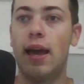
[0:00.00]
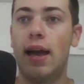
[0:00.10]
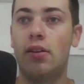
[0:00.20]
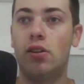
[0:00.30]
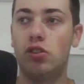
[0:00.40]

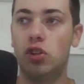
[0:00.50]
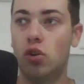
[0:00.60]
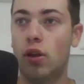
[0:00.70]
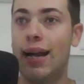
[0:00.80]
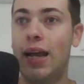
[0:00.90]
now, your
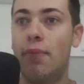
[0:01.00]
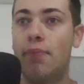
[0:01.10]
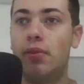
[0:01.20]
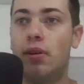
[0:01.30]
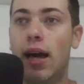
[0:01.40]
lineup,
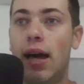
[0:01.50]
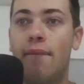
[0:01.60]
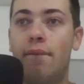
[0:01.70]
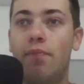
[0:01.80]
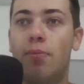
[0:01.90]

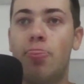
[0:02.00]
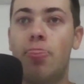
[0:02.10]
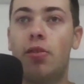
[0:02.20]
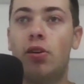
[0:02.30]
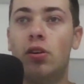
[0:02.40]

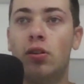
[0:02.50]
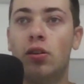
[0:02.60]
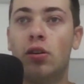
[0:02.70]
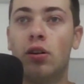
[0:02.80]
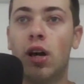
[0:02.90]

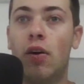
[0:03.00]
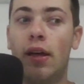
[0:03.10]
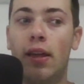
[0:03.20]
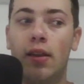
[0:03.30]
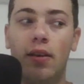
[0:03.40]
you're
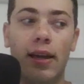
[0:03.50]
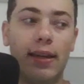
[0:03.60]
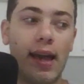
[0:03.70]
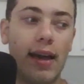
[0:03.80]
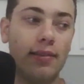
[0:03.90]
going, I
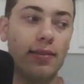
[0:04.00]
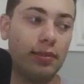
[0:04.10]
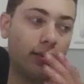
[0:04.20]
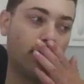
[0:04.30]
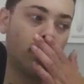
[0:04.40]

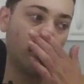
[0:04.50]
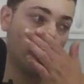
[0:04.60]
guess,